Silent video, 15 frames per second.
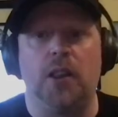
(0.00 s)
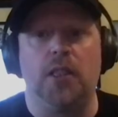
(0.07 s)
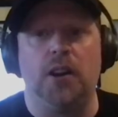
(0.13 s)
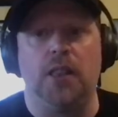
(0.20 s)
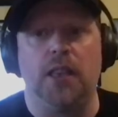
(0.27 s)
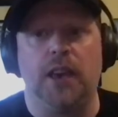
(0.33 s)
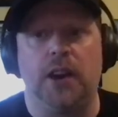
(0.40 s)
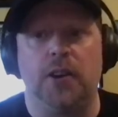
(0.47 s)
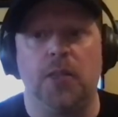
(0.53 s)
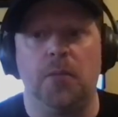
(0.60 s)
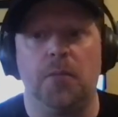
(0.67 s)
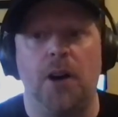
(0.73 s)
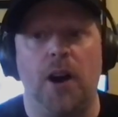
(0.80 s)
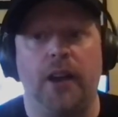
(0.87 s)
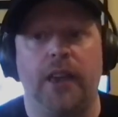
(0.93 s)
a little later in the
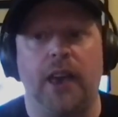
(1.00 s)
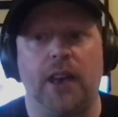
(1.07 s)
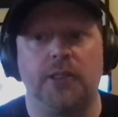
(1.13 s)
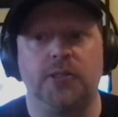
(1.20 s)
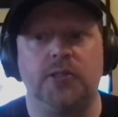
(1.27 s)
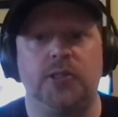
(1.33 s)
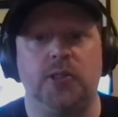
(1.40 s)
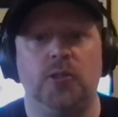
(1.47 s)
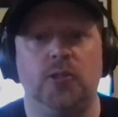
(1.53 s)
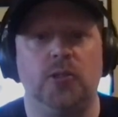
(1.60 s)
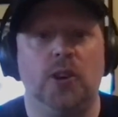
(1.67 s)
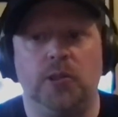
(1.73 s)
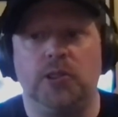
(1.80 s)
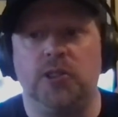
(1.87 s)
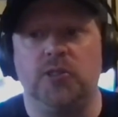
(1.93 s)
podcast too,
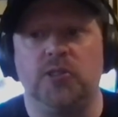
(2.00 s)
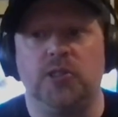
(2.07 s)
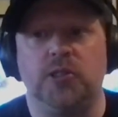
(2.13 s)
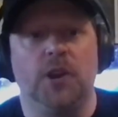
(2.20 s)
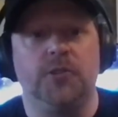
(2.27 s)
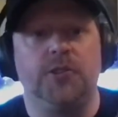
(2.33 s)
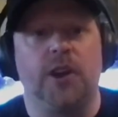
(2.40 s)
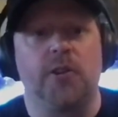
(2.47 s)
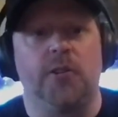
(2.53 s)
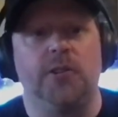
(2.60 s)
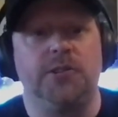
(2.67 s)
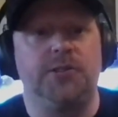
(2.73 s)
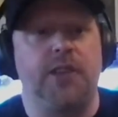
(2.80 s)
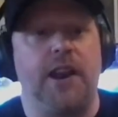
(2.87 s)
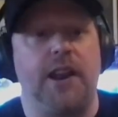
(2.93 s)
which is just a general
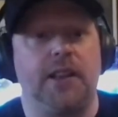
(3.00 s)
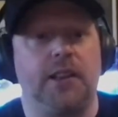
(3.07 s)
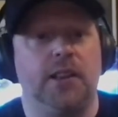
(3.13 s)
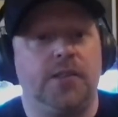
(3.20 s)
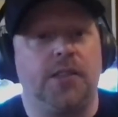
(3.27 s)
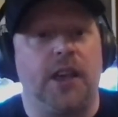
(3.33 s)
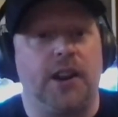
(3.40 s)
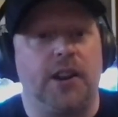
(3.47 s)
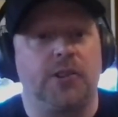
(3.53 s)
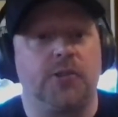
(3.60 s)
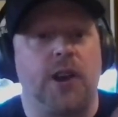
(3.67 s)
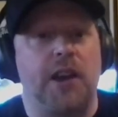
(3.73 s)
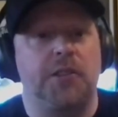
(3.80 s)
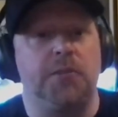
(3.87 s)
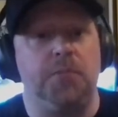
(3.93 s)
aesthetic that
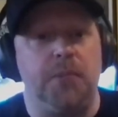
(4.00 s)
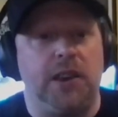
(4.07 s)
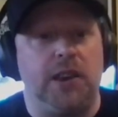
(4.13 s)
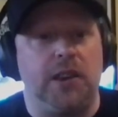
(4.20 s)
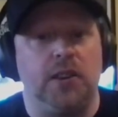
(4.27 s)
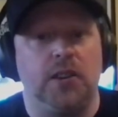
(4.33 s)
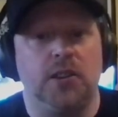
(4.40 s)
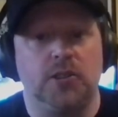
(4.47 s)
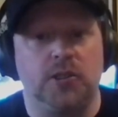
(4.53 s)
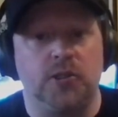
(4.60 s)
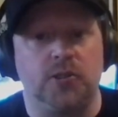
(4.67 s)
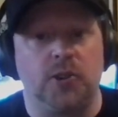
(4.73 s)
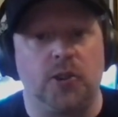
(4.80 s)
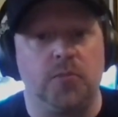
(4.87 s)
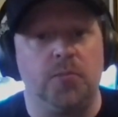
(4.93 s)
attracts me to
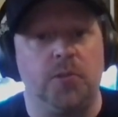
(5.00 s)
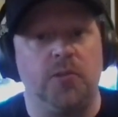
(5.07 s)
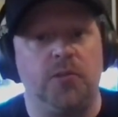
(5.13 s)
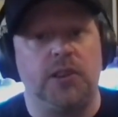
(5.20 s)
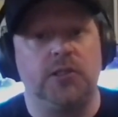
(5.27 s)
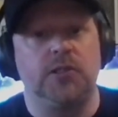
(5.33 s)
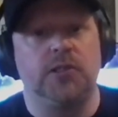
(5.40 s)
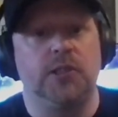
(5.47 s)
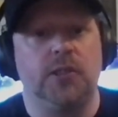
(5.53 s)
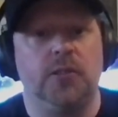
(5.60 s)
certain movies.